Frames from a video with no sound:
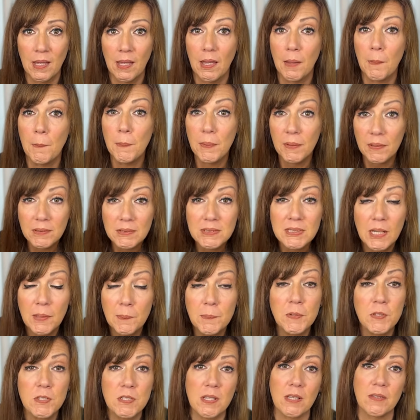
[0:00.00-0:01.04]
and build up
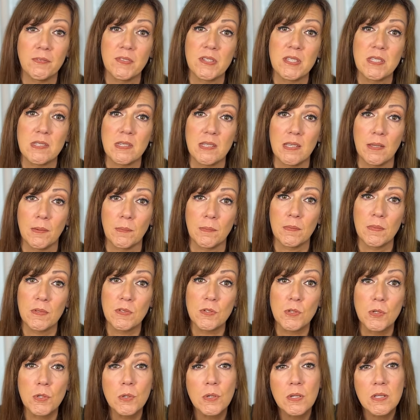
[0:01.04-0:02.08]
your self-esteem
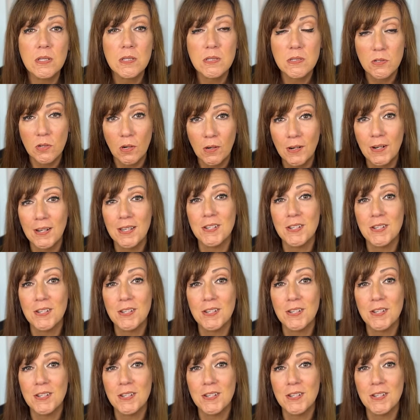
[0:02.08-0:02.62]
so you can start